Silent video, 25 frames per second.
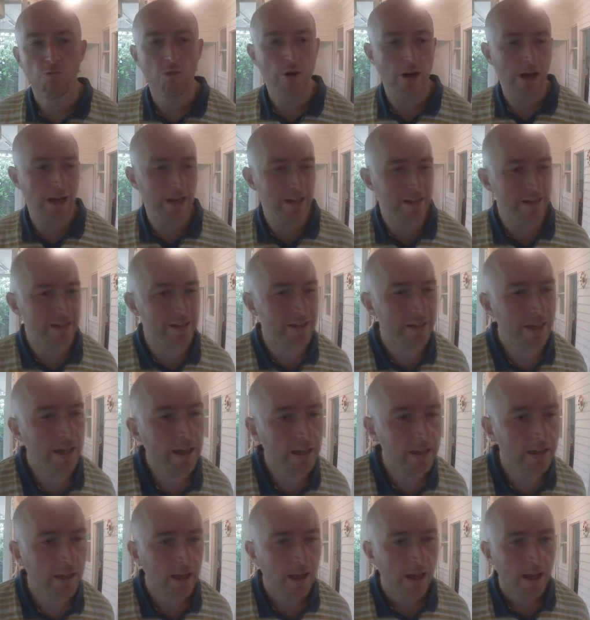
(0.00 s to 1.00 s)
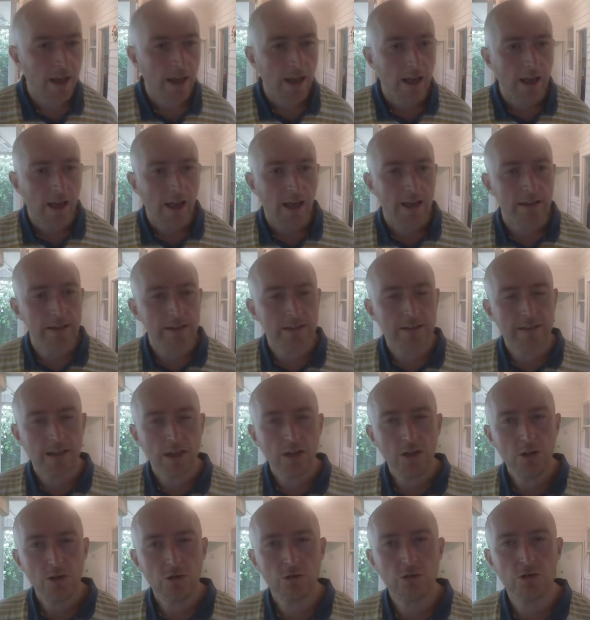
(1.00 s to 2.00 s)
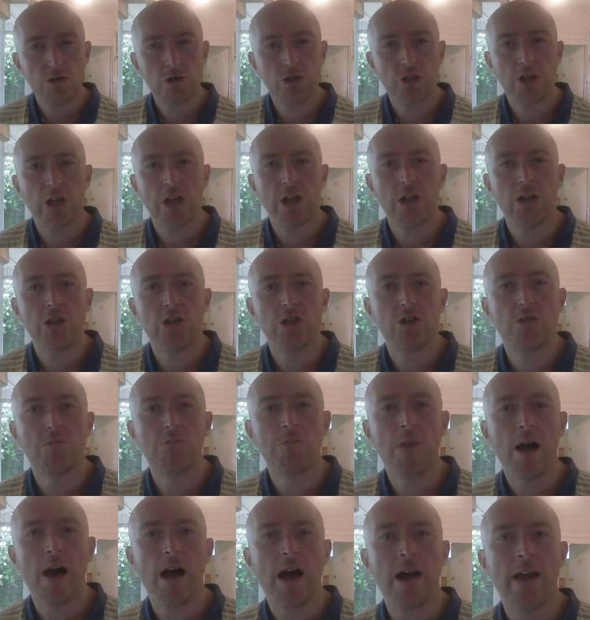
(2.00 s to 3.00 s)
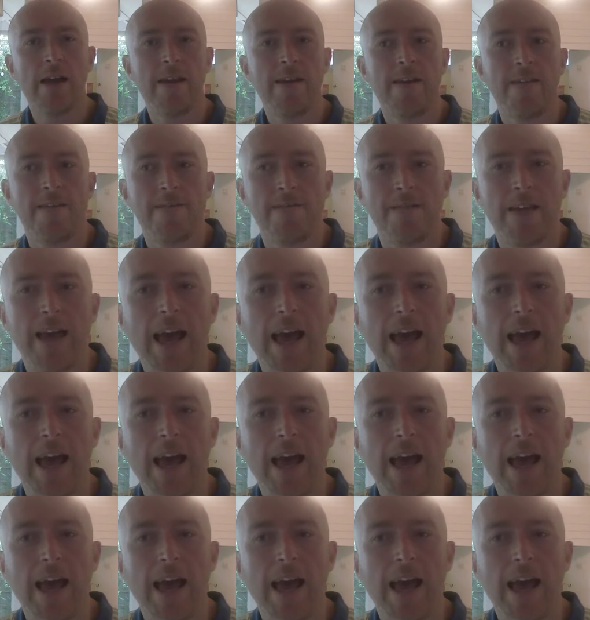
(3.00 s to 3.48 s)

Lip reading: what I did, and it started to change my